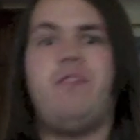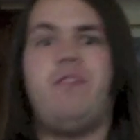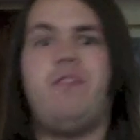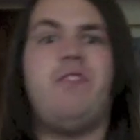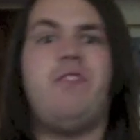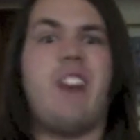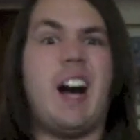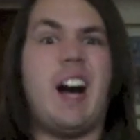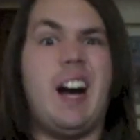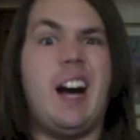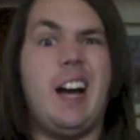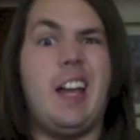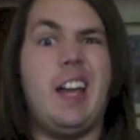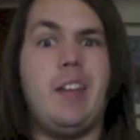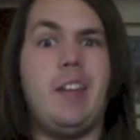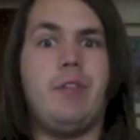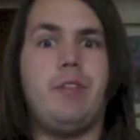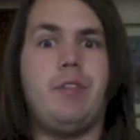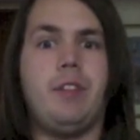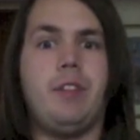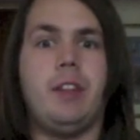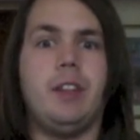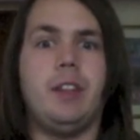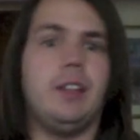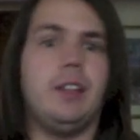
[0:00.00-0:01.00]

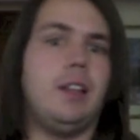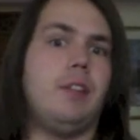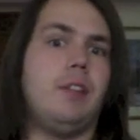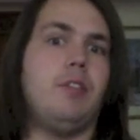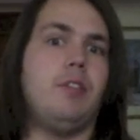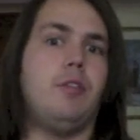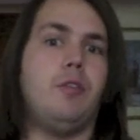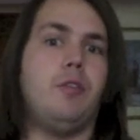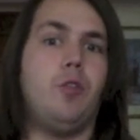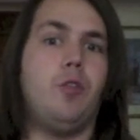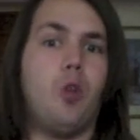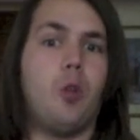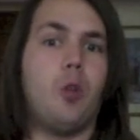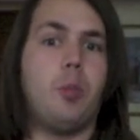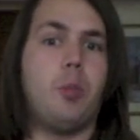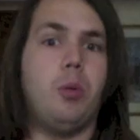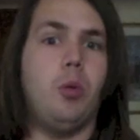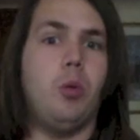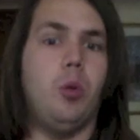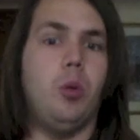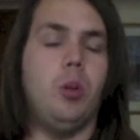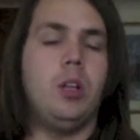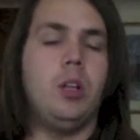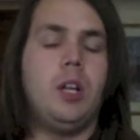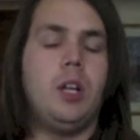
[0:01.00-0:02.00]
5 and the level 4
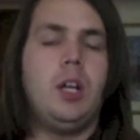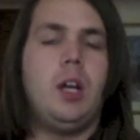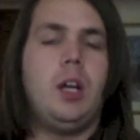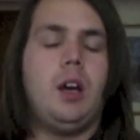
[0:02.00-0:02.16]
pool.